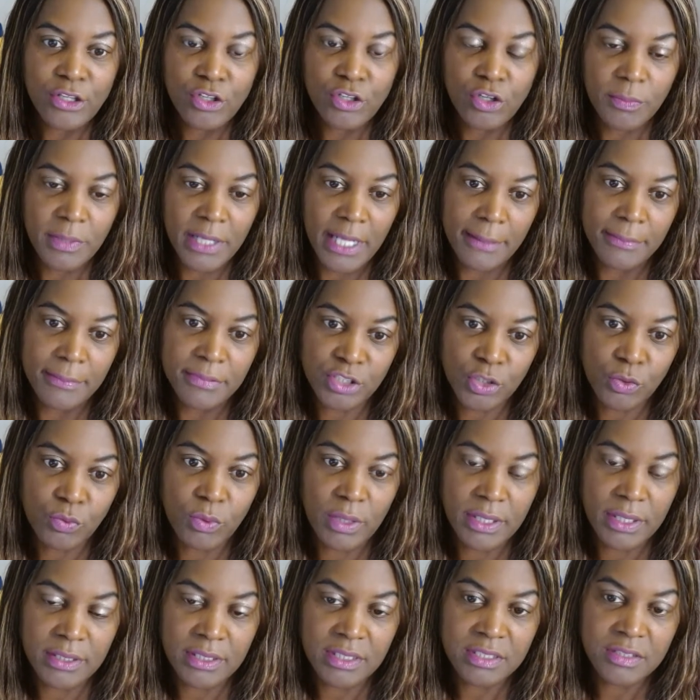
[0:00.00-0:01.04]
you'll be able to
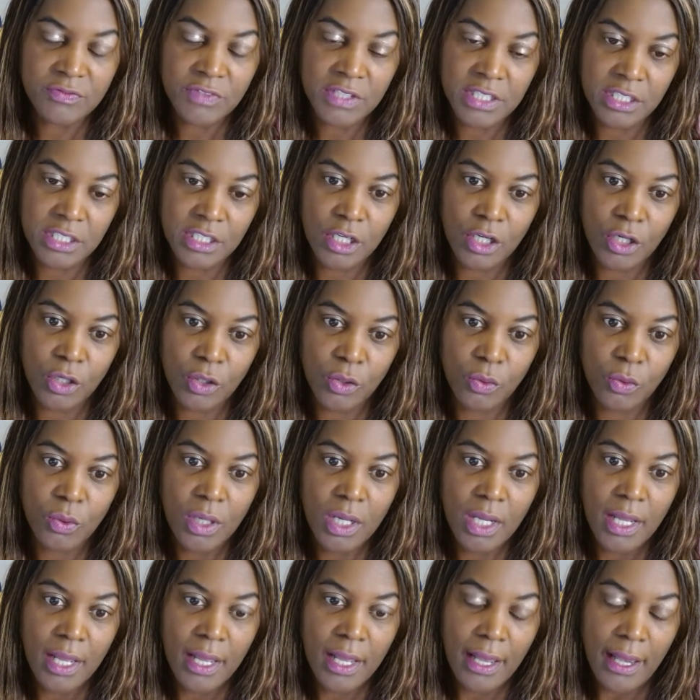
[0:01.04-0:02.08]
run this video
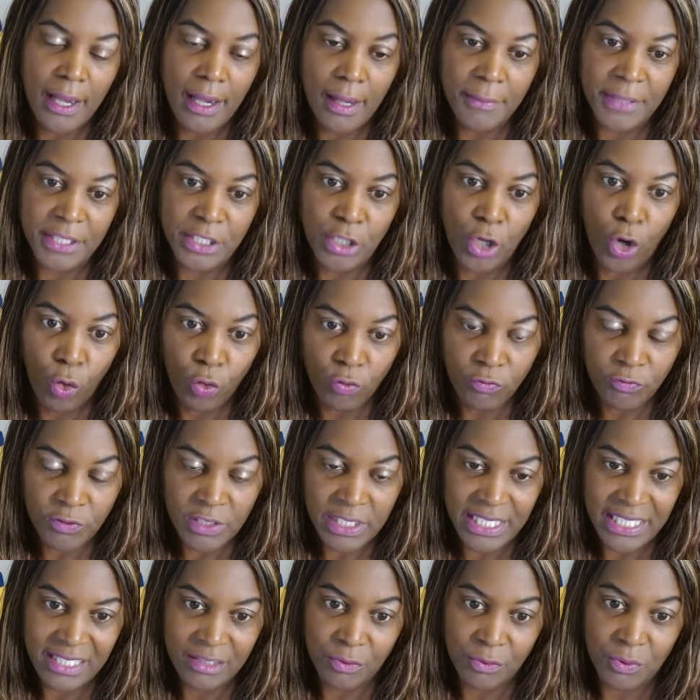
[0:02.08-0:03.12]
and
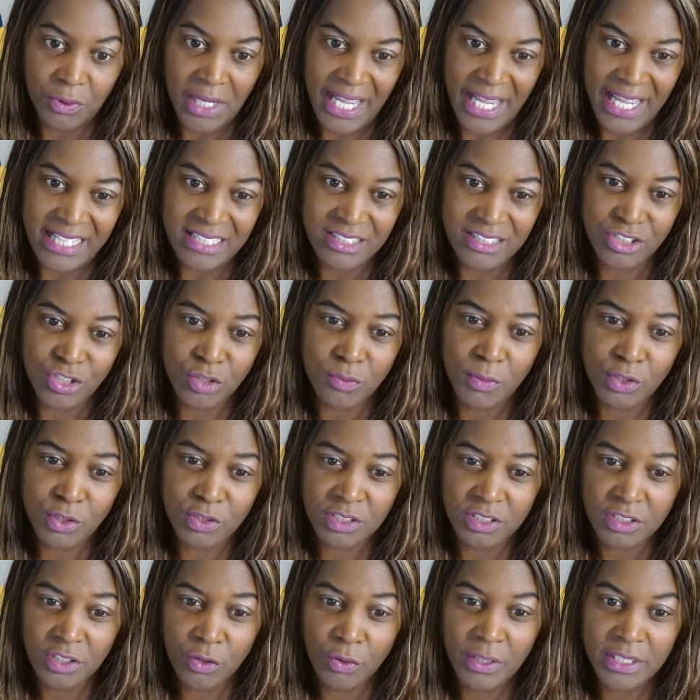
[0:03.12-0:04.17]
hopefully it will answer most
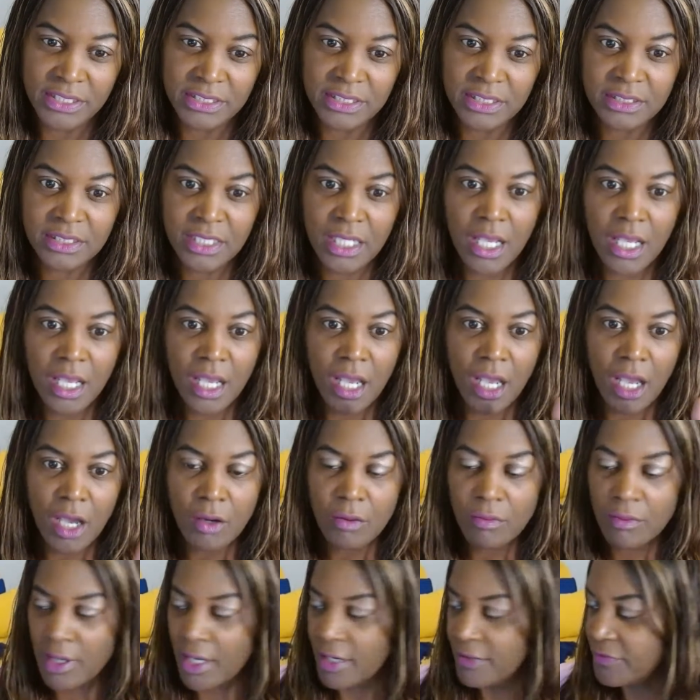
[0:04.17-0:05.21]
of your questions.
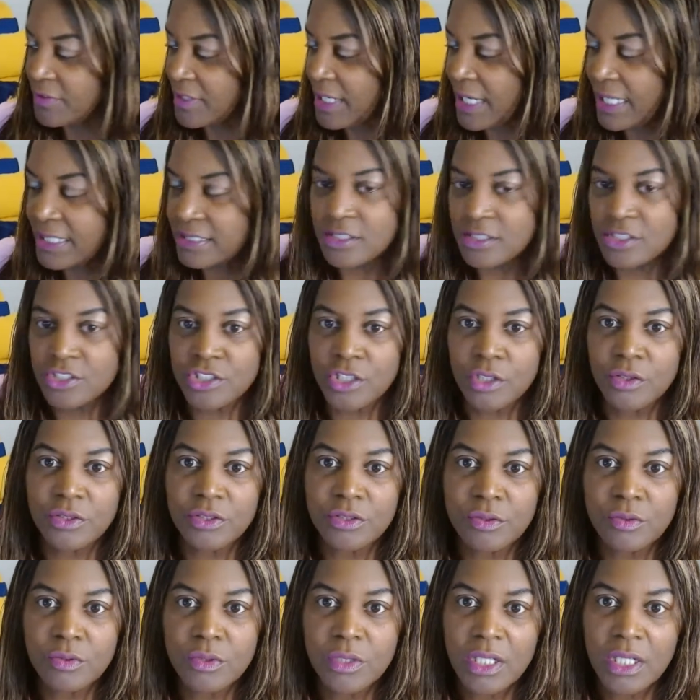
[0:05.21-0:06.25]
Oh, I forgot to show
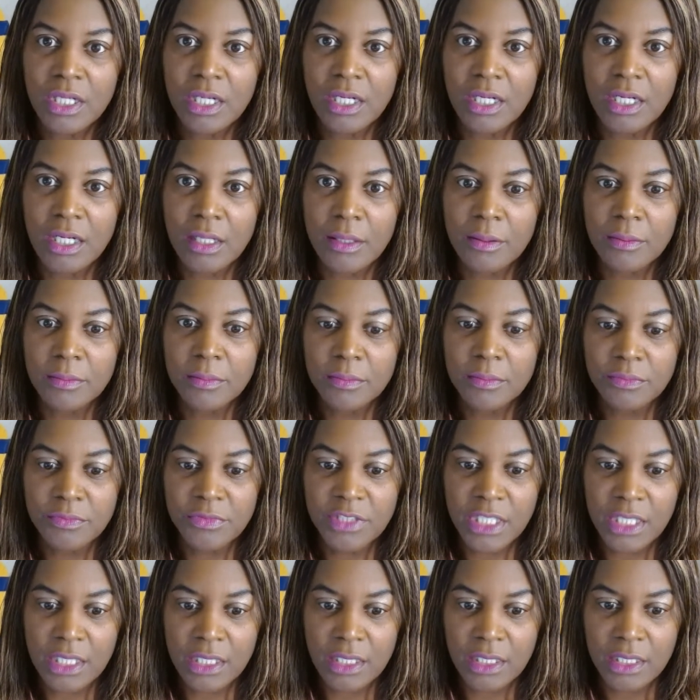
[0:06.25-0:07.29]
you
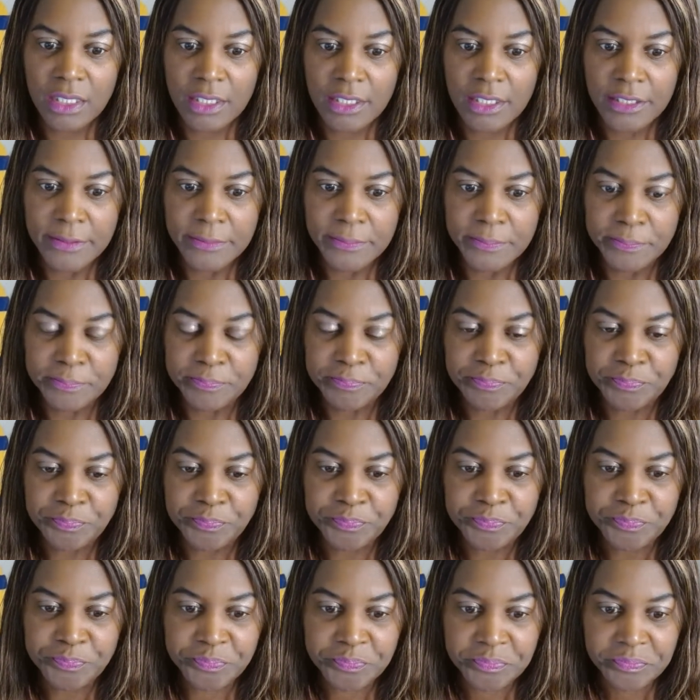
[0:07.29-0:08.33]
the
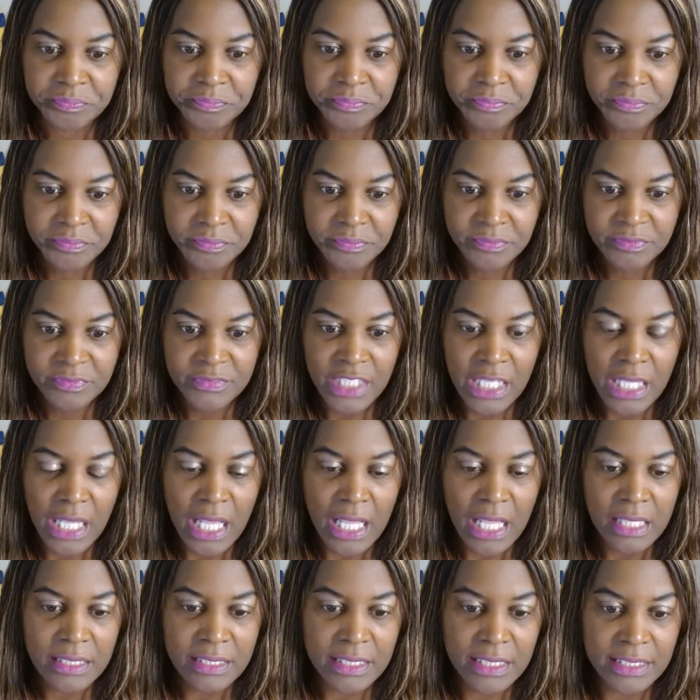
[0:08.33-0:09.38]

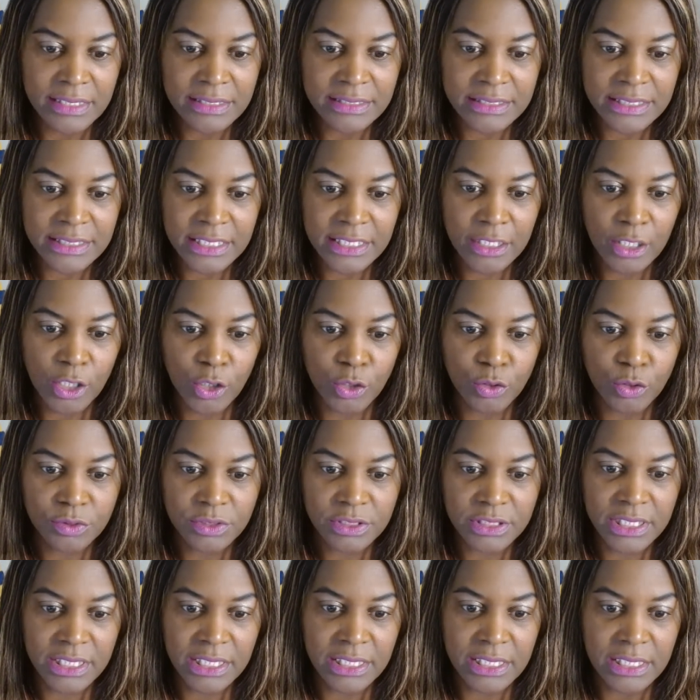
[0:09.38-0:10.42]

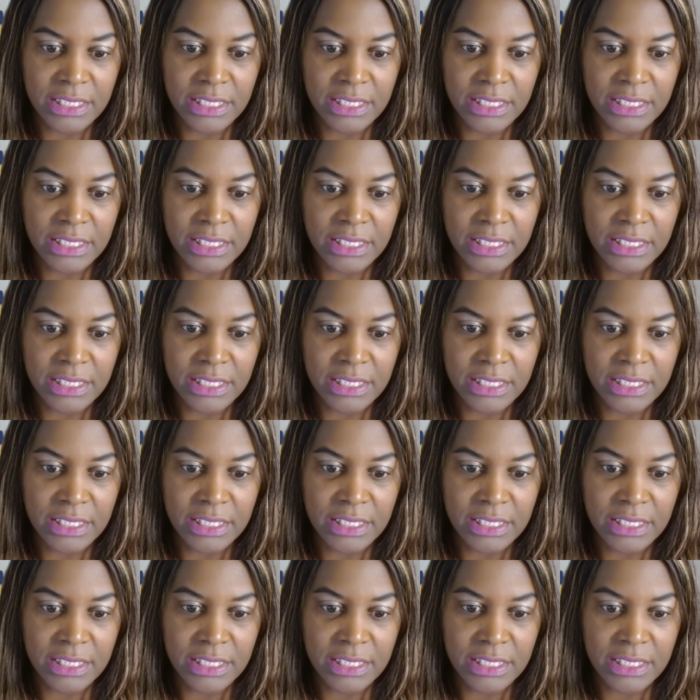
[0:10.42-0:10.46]
DOT,